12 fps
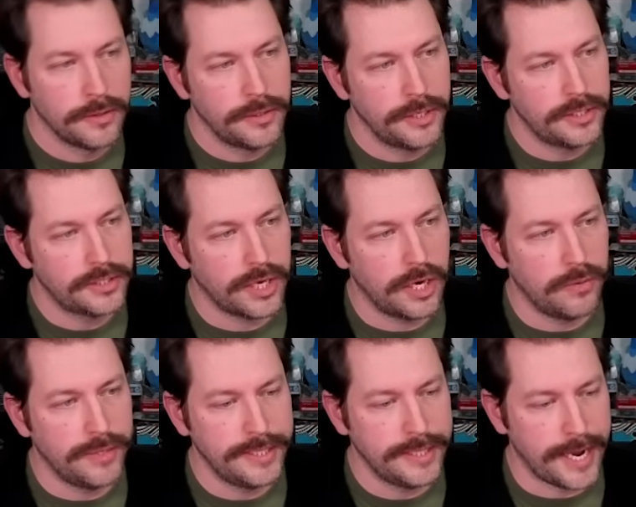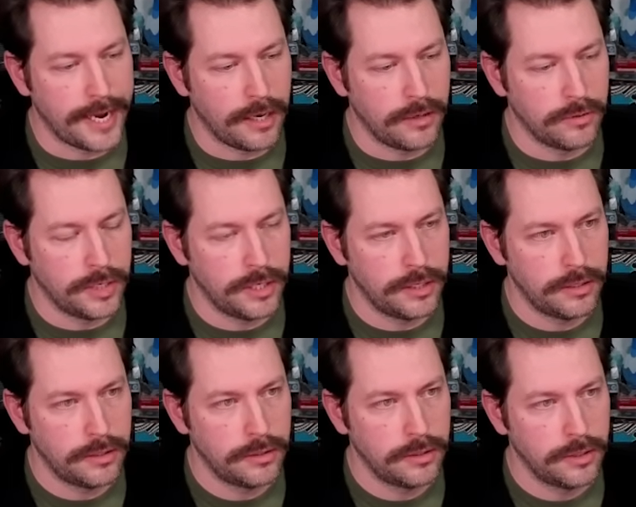It's going down.
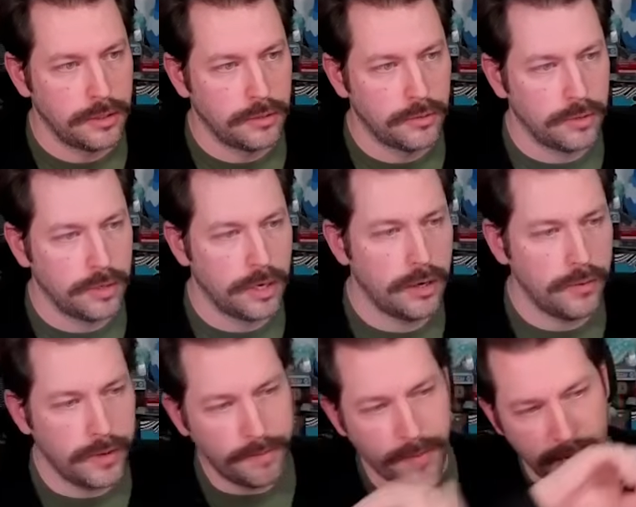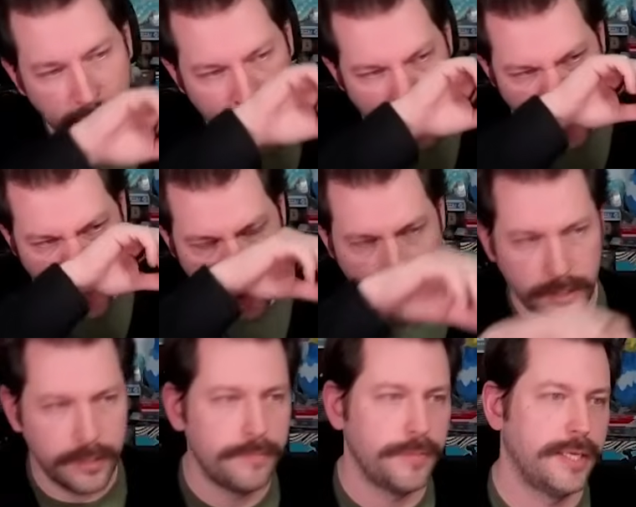We're going
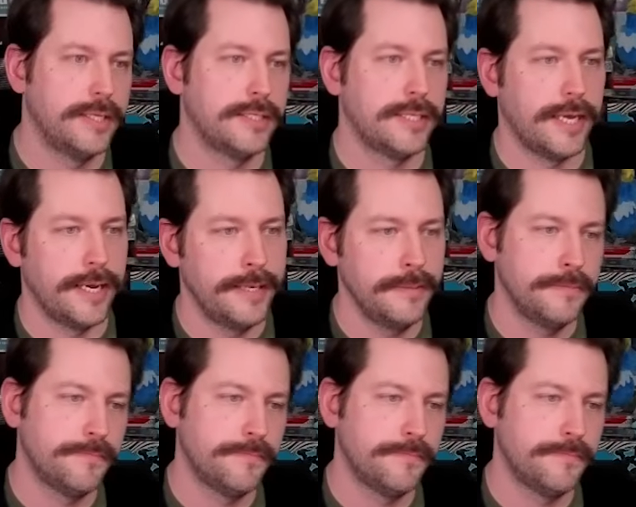Mega. Entei.